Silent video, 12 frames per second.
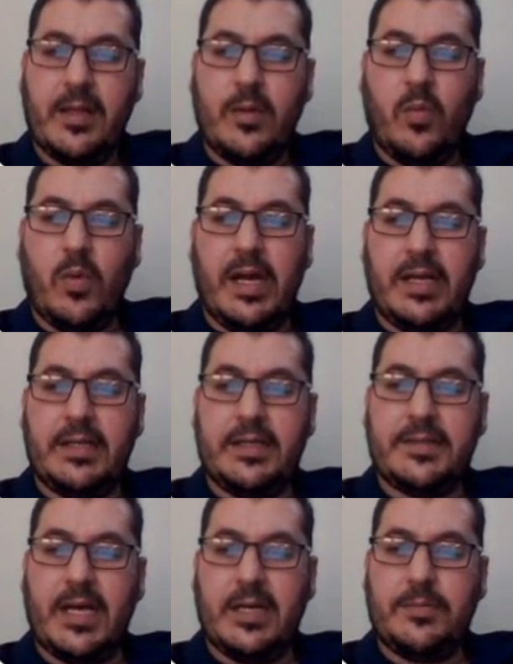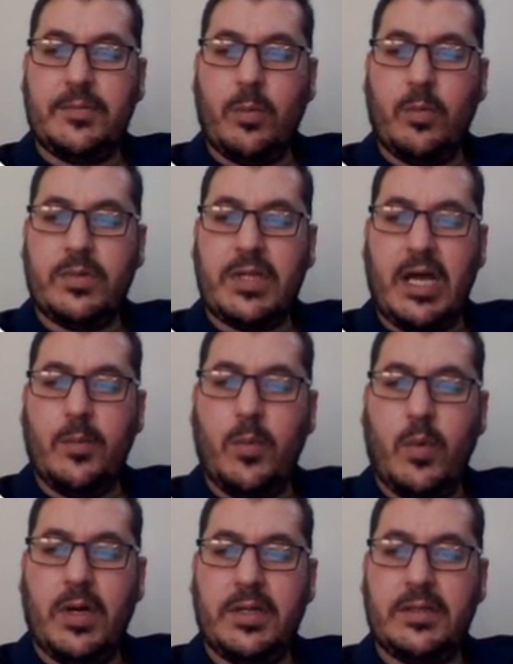While type
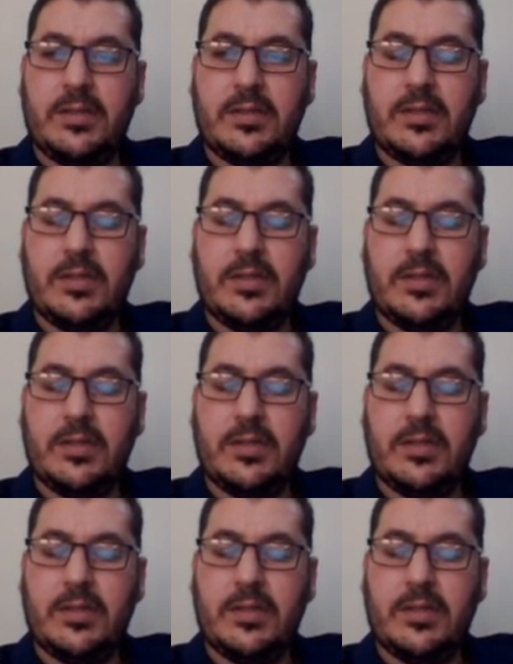1